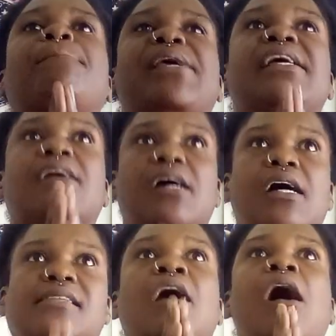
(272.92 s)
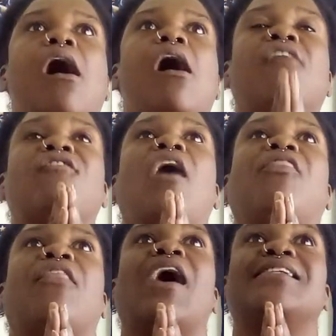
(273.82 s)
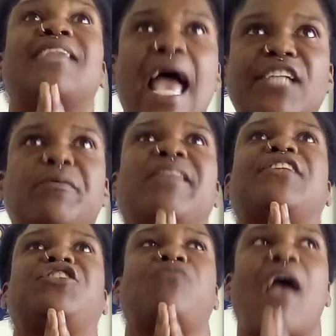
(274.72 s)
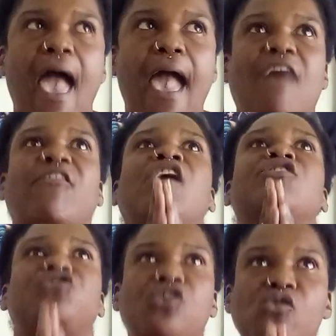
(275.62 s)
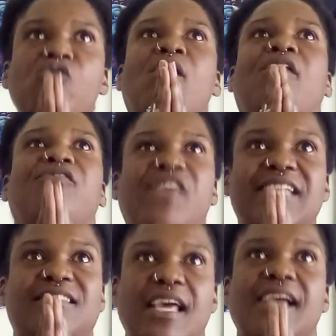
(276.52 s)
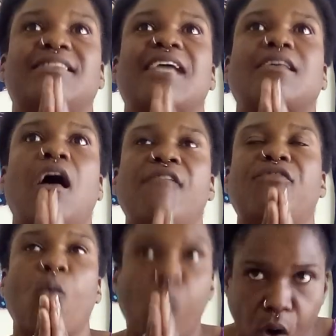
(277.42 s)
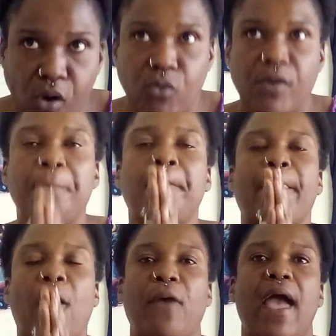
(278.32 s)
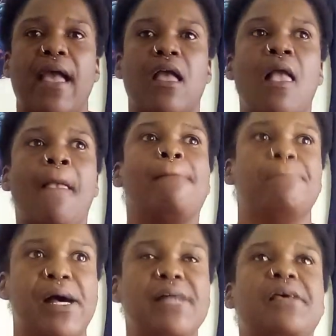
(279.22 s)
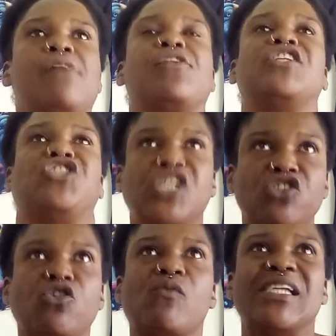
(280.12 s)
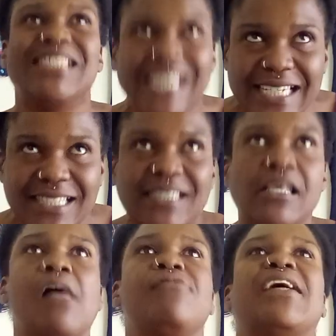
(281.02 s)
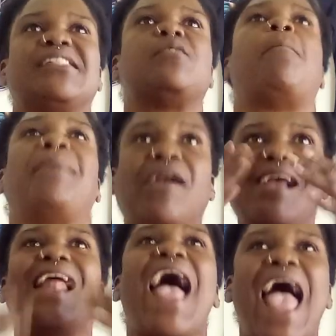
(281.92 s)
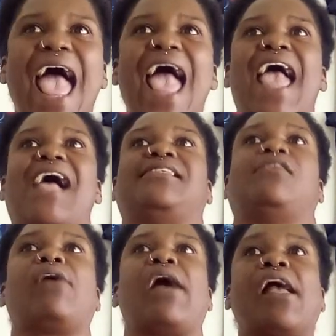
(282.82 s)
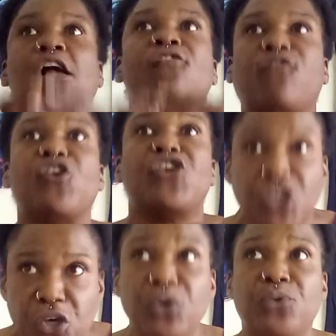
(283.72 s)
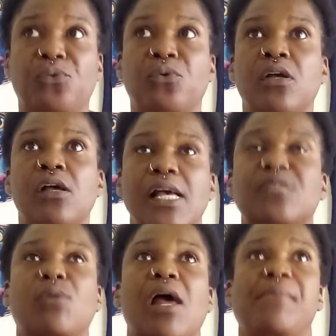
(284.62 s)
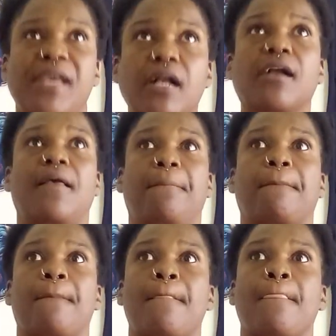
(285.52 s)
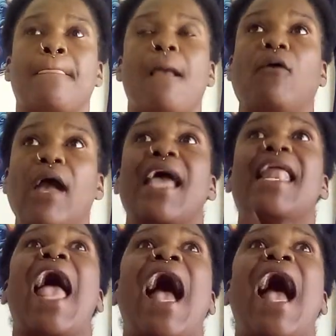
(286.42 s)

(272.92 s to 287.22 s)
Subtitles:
because of the attachment that you have to these things that's of the world, okay? But the gentle release that Spirit has, okay, for you is what I'm hearing, okay? It